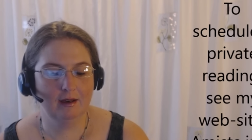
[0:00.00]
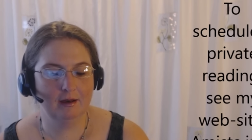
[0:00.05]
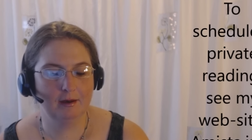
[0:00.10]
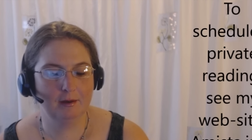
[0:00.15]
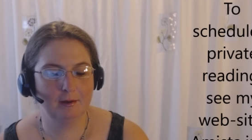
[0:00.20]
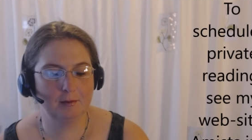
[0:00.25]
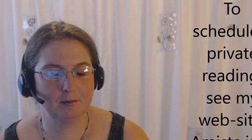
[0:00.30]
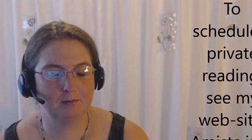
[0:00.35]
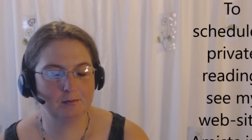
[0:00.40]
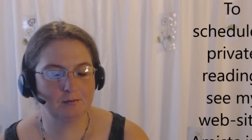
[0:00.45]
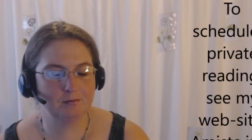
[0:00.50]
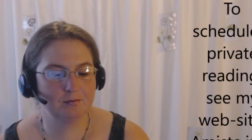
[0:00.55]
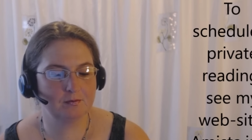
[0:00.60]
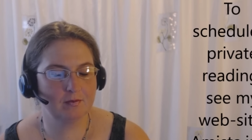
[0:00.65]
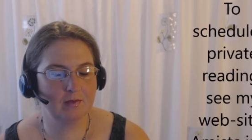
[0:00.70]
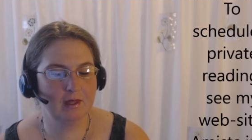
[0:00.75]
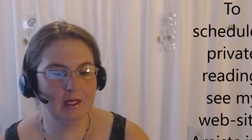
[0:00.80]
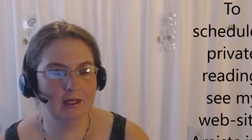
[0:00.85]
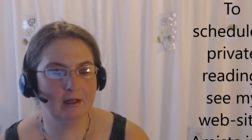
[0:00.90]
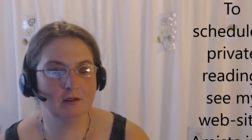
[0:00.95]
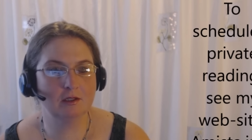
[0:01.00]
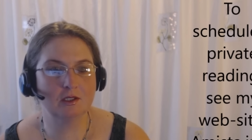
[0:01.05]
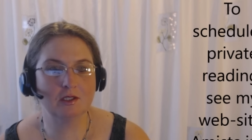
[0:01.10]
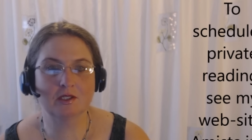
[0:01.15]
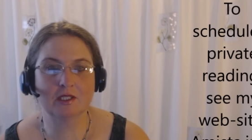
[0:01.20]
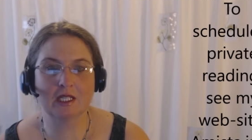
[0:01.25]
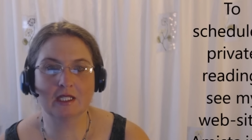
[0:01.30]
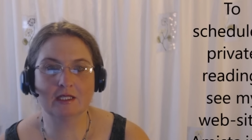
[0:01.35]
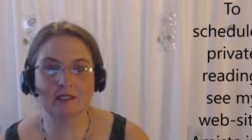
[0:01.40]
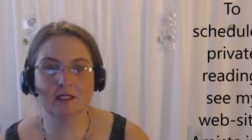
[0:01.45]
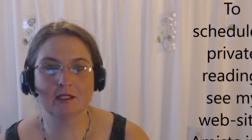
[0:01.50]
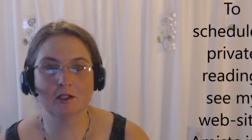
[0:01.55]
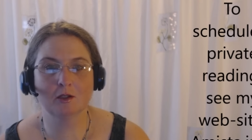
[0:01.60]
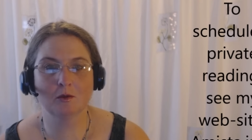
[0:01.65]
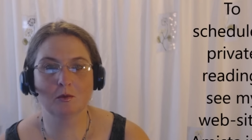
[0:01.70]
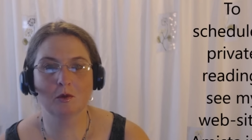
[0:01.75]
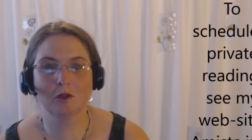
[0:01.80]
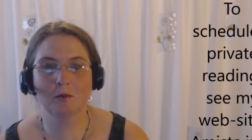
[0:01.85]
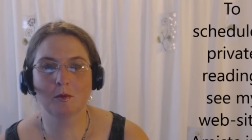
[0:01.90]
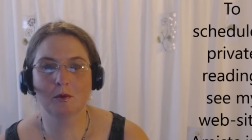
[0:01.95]
um, you know, discussing
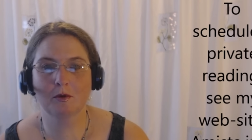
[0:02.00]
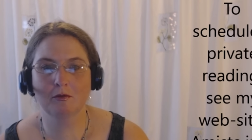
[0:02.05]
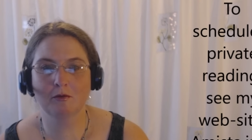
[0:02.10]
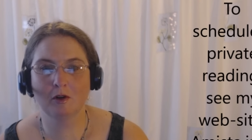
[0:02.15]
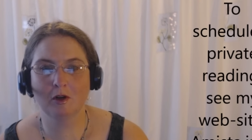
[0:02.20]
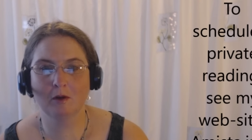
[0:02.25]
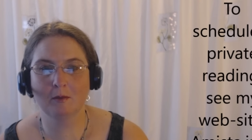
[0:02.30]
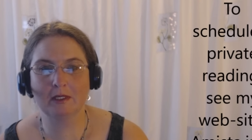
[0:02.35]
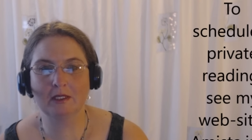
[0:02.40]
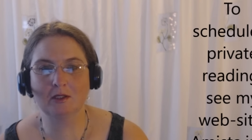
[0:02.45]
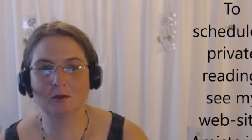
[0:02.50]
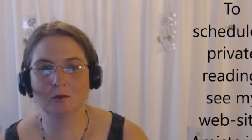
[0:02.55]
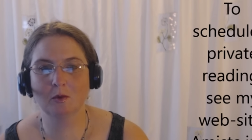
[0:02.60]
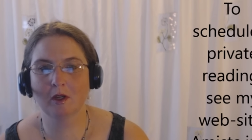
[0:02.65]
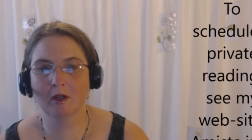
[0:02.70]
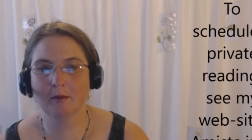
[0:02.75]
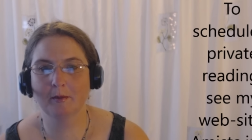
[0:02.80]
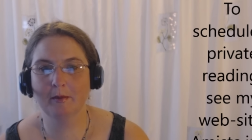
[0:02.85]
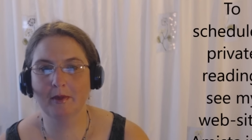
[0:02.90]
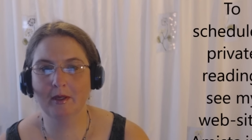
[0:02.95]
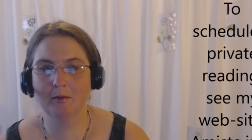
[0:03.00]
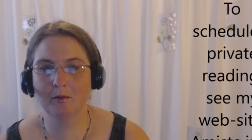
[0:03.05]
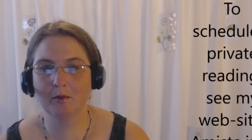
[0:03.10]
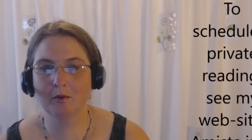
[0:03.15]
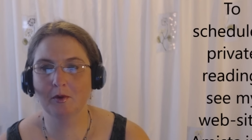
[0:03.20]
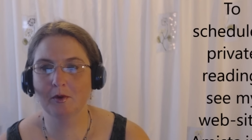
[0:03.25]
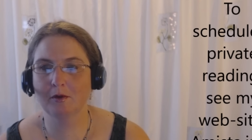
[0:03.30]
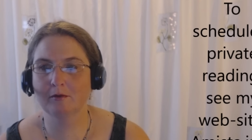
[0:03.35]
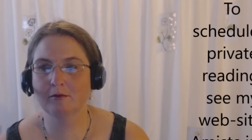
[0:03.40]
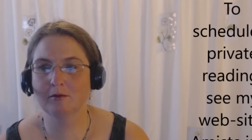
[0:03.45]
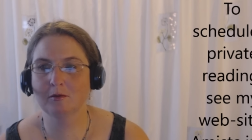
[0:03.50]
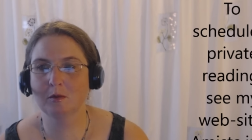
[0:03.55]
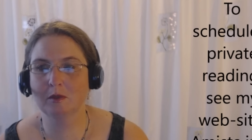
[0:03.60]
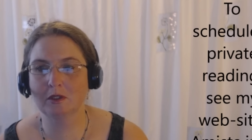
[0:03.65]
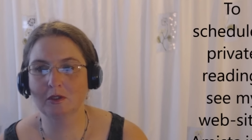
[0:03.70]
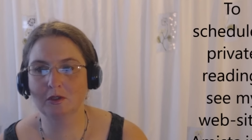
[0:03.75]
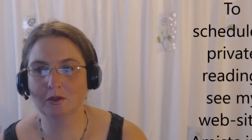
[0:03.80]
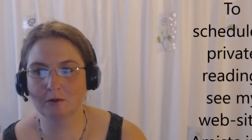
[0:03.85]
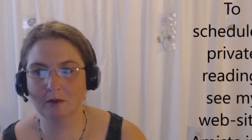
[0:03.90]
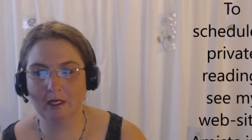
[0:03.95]
your work performance, what can be improved,
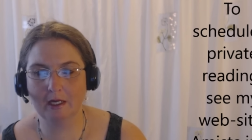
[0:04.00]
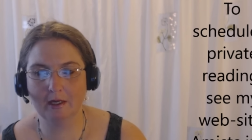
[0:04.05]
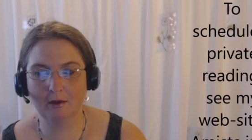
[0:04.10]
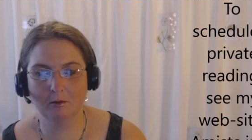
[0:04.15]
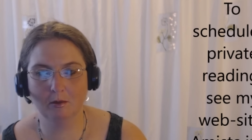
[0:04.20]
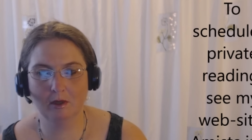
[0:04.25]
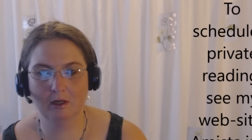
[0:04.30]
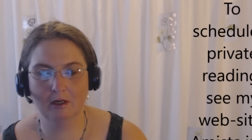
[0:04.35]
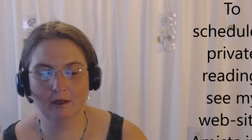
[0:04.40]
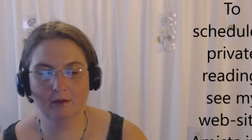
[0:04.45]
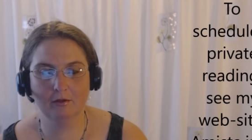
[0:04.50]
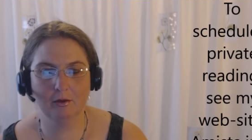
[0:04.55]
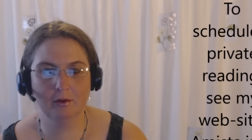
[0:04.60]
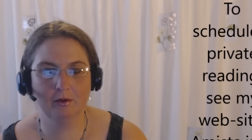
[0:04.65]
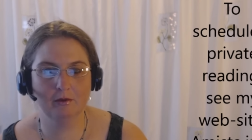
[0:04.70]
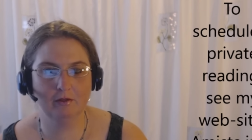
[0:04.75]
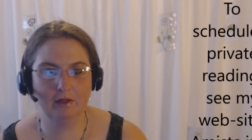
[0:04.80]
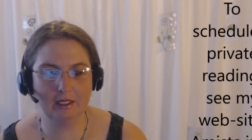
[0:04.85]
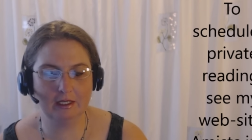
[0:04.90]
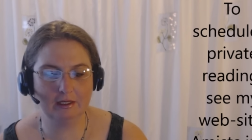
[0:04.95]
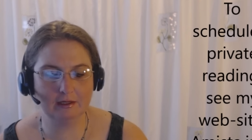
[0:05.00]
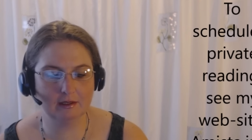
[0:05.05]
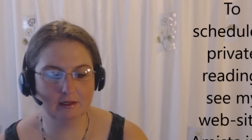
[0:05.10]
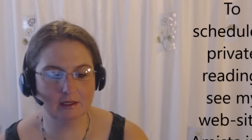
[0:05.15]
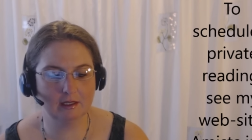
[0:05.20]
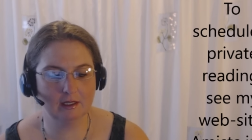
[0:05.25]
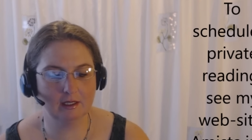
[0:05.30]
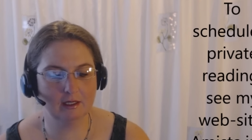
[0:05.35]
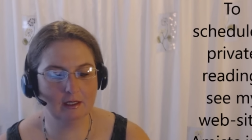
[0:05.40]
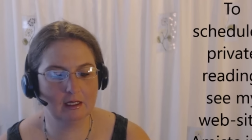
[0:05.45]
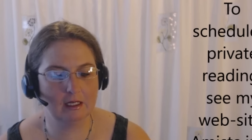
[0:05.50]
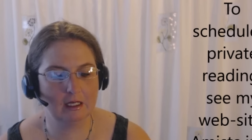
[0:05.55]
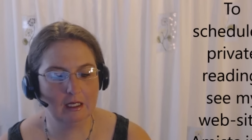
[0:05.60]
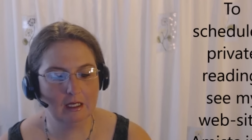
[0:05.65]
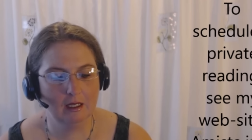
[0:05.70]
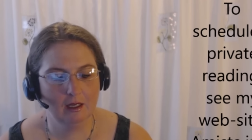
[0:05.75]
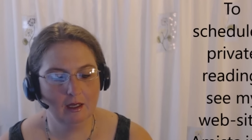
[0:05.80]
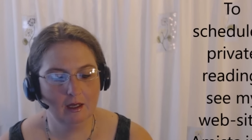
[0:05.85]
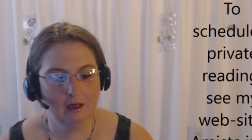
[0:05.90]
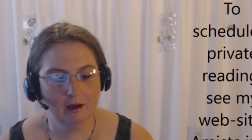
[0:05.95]
what's great, what have you advanced in,
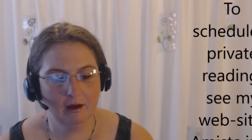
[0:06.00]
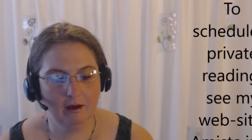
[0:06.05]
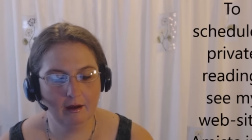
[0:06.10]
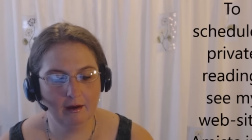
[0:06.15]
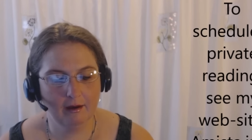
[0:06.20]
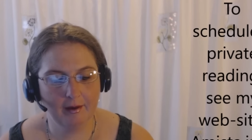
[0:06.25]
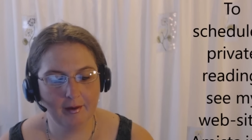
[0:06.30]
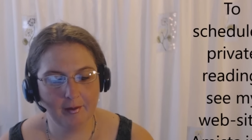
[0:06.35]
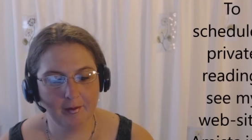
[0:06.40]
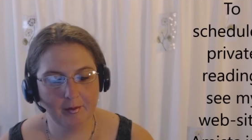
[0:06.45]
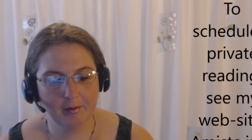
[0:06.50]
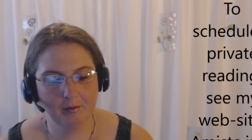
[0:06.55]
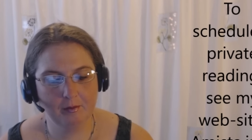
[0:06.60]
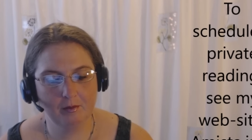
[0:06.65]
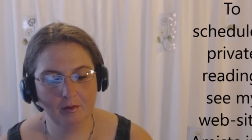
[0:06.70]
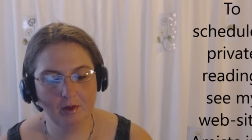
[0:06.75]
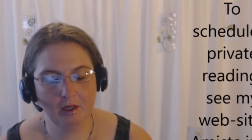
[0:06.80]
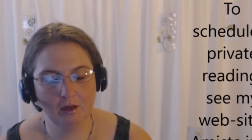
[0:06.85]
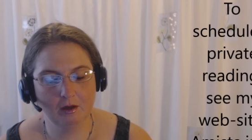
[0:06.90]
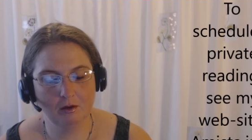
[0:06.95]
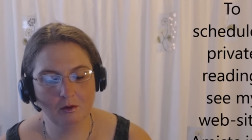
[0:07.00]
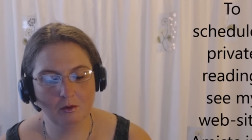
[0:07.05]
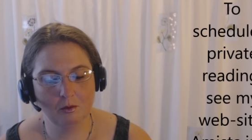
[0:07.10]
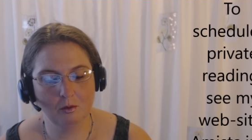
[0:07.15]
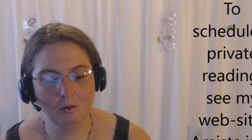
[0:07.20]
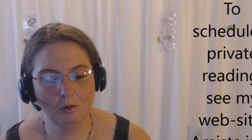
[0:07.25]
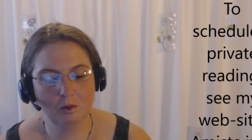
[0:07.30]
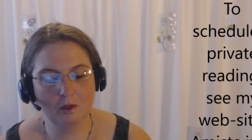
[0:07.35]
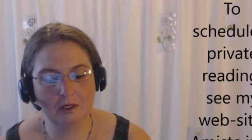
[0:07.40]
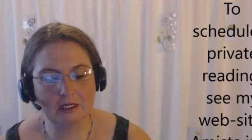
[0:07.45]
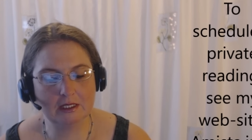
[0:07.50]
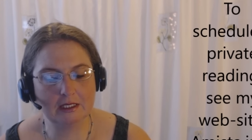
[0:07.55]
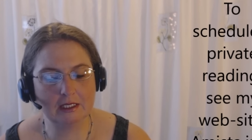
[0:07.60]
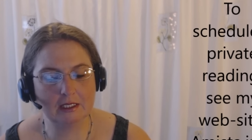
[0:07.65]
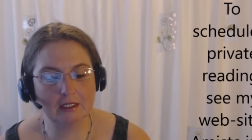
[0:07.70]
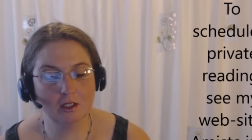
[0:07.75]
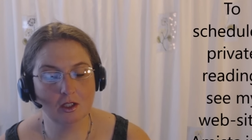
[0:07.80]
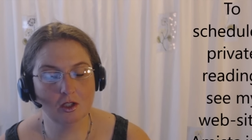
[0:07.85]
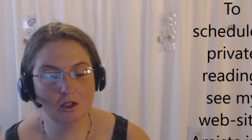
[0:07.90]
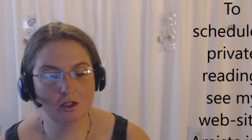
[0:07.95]
um, you know, what does
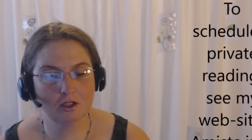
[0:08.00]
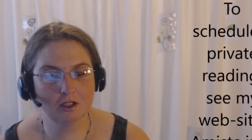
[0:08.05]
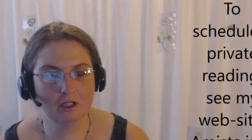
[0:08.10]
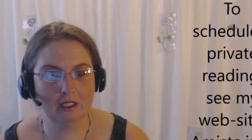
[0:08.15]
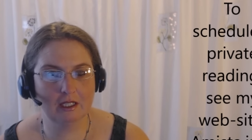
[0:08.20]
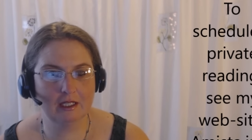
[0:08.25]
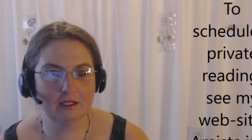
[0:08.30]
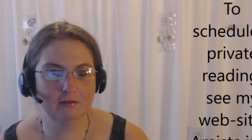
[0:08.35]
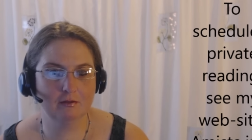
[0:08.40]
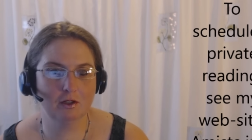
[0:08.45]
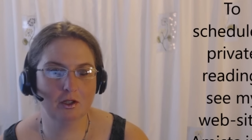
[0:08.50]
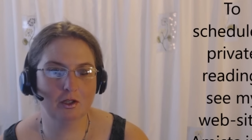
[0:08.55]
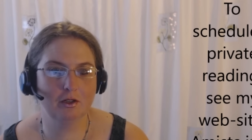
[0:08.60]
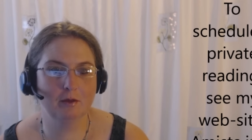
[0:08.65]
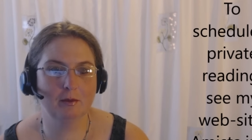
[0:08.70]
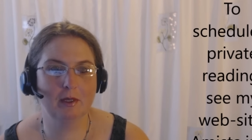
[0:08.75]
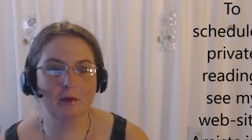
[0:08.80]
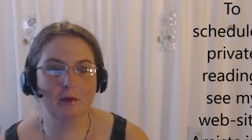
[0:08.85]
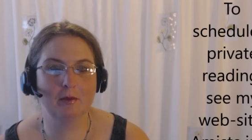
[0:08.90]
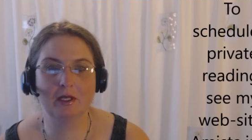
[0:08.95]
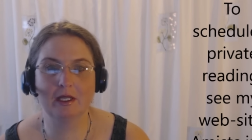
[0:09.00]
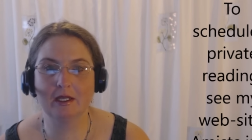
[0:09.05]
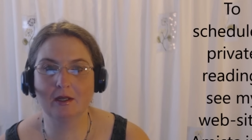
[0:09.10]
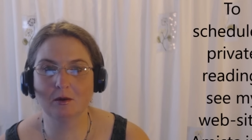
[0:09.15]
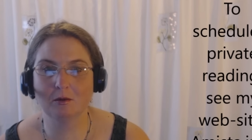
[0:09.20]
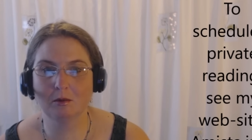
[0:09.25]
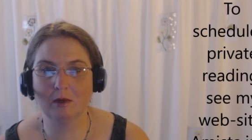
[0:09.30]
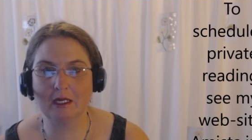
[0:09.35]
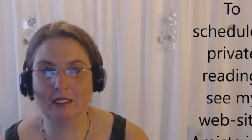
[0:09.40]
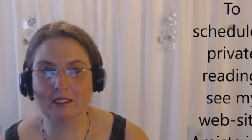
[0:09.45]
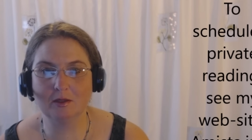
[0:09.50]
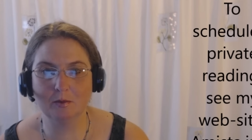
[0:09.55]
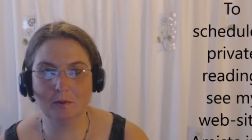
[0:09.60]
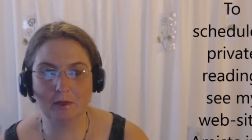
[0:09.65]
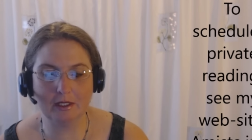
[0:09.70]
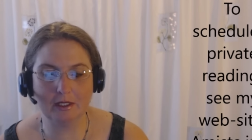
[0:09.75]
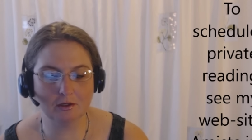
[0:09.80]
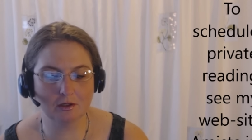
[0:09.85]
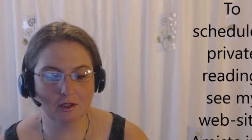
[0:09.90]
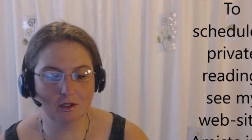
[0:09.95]
it look like for you to be able to get a raise
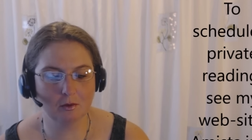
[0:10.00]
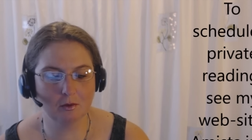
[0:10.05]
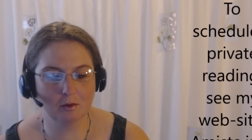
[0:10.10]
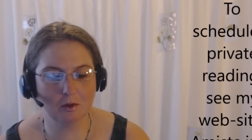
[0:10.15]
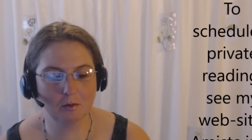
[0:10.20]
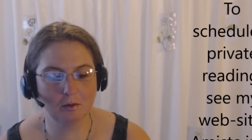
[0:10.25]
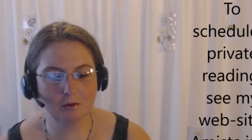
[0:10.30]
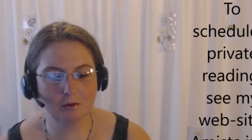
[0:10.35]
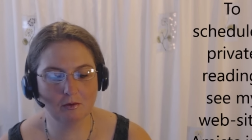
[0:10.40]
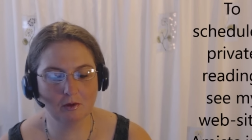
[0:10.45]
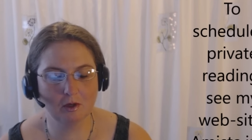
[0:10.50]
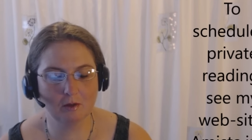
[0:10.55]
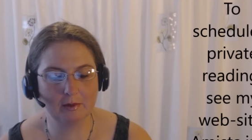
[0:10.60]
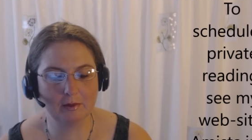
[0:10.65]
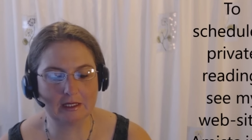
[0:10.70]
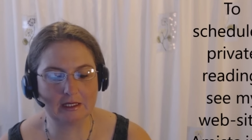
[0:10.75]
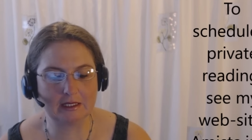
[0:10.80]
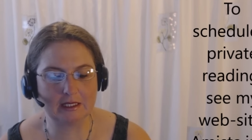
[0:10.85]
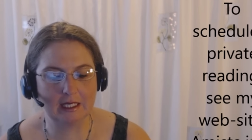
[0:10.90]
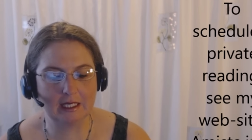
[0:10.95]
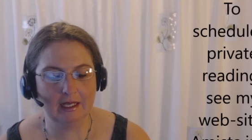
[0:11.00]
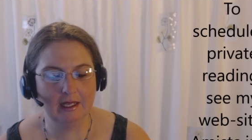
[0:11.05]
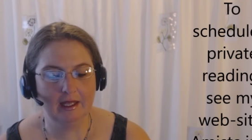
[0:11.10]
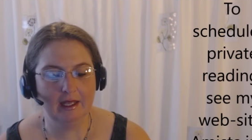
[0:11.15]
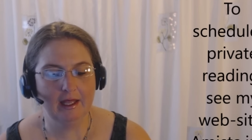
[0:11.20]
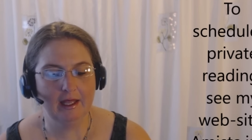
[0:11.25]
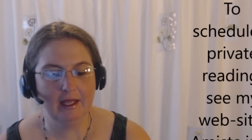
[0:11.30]
based on your work performance.